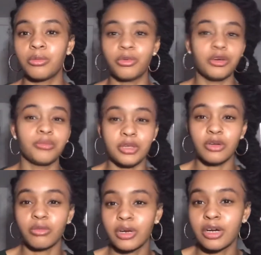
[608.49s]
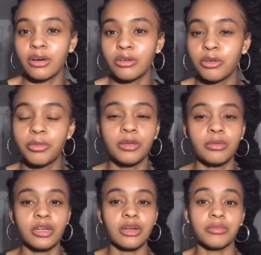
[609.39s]
want to be around, or
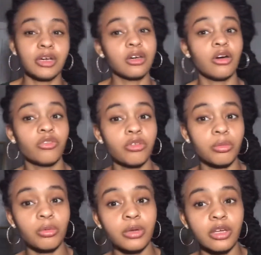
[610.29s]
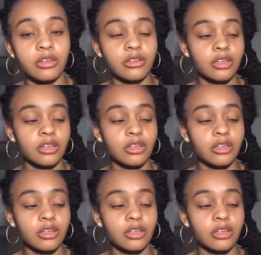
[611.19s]
people that I'm not comfortable with.